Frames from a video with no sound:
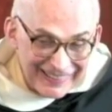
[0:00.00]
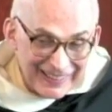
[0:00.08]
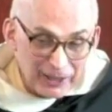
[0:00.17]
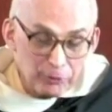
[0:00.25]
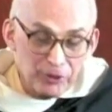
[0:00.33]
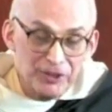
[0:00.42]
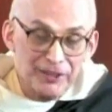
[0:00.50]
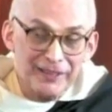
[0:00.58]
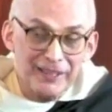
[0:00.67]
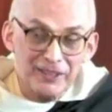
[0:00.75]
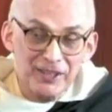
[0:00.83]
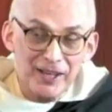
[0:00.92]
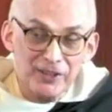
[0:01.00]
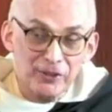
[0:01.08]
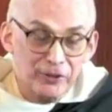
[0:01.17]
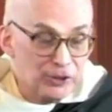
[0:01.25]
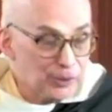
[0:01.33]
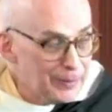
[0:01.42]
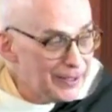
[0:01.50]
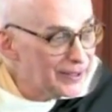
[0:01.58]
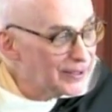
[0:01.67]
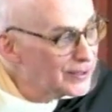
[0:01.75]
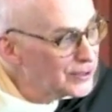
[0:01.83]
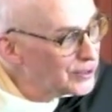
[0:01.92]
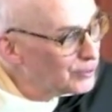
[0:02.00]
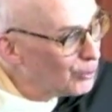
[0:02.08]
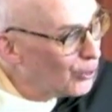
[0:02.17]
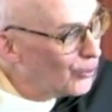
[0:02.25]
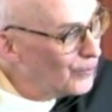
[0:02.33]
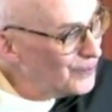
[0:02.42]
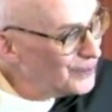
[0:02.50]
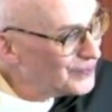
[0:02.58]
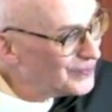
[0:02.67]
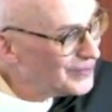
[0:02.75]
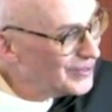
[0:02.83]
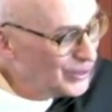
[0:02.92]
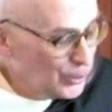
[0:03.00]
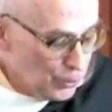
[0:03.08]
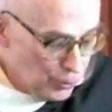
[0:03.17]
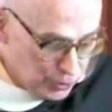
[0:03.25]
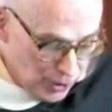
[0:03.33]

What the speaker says: Interestingly, he says that the Dominicans in Rome, who